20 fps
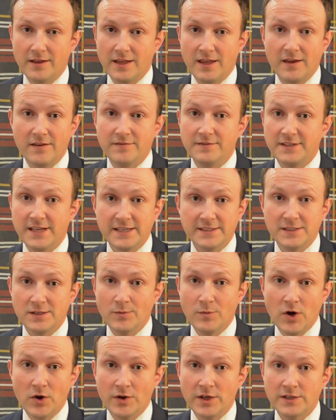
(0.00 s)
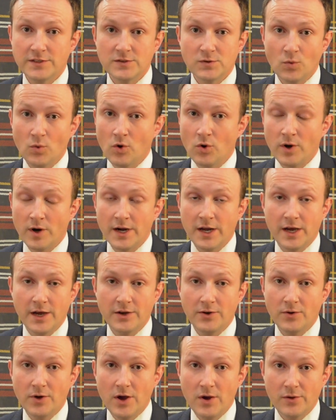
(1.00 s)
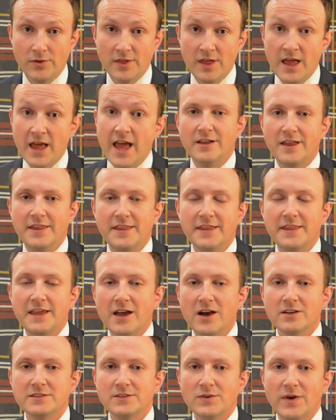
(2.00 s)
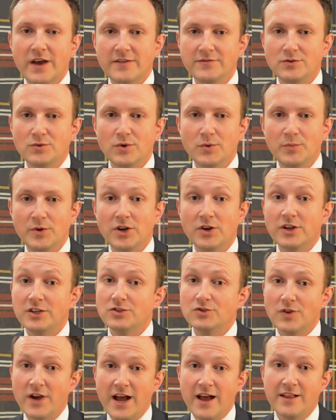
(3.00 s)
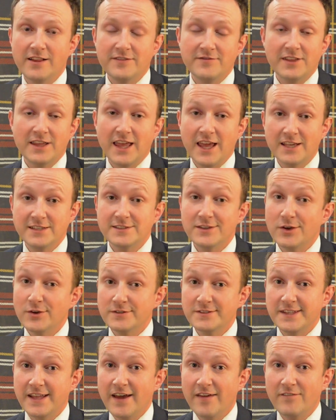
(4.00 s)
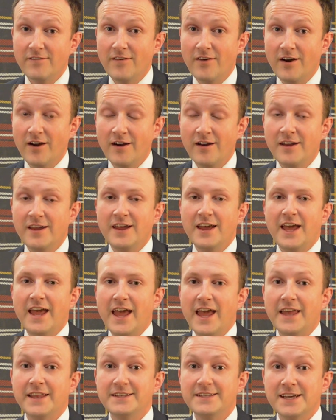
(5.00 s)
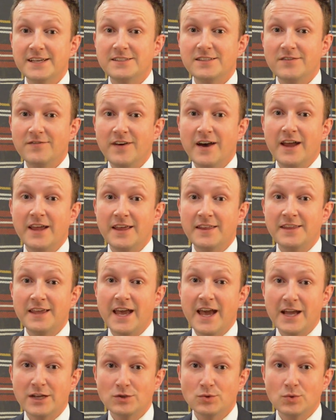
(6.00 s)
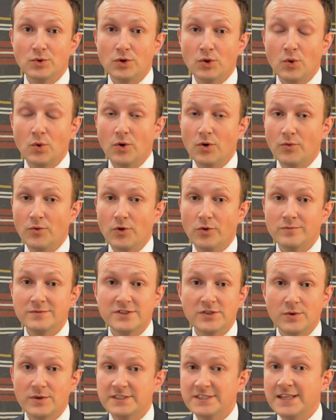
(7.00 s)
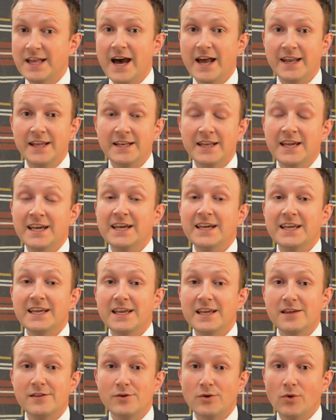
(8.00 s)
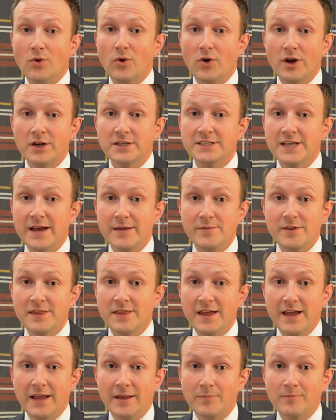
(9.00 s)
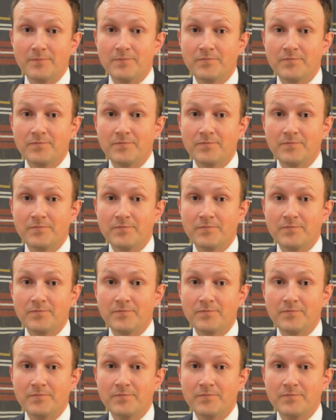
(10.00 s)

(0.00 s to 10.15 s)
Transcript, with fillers: give testimony sworn under oath, and then they also have to appear at trial if the case goes that far and testify in the actual courtroom. So it's not an either-or type of thing.